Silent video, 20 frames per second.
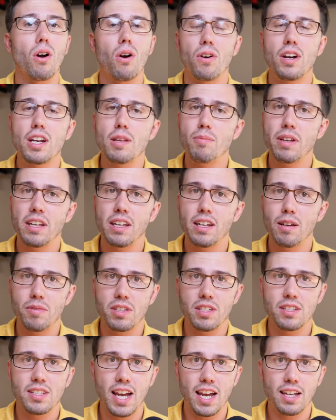already picking up
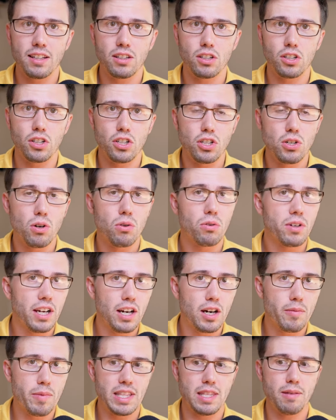the Staedtler, you don't
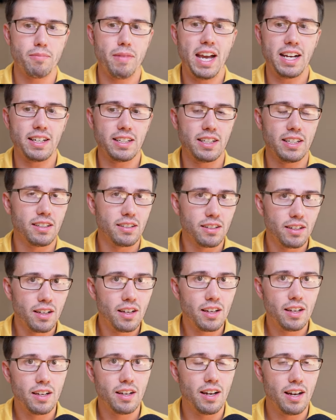care about the magnet
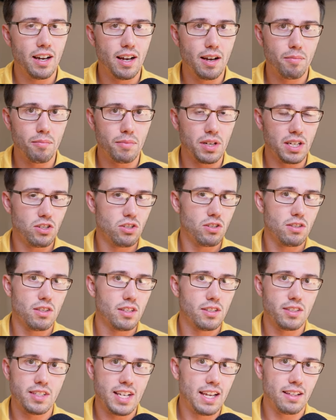um, because the
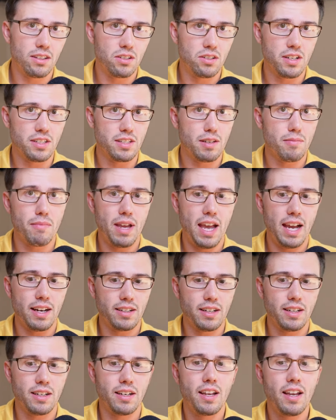Staedtler doesn't
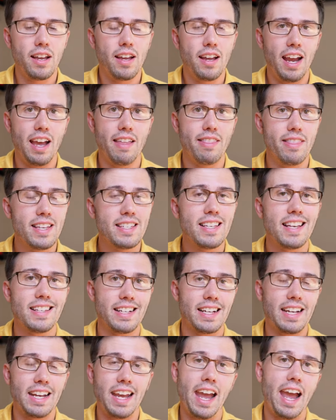magnet. And this has
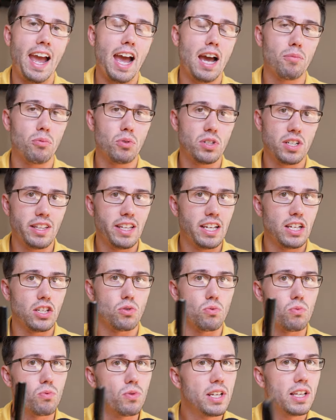a cap, which I think
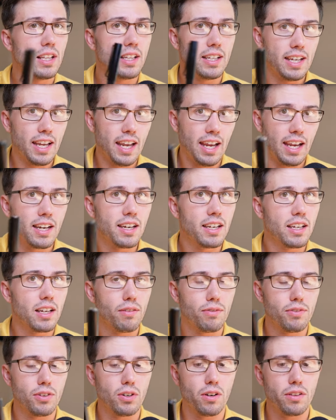is really handy
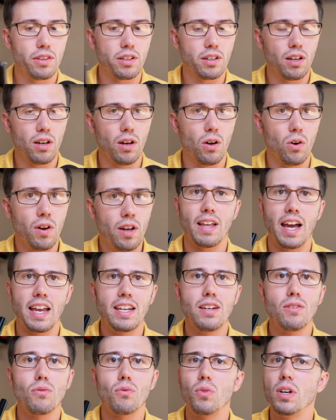if you're on the go. I
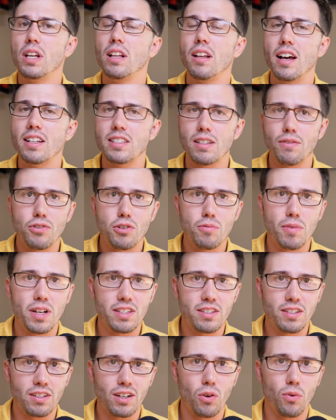didn't realize a few
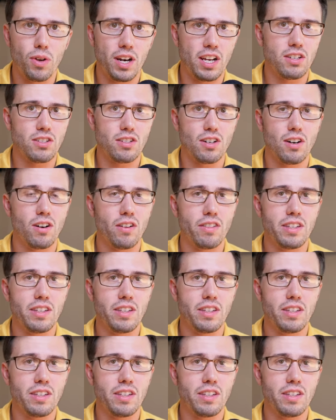months ago when I started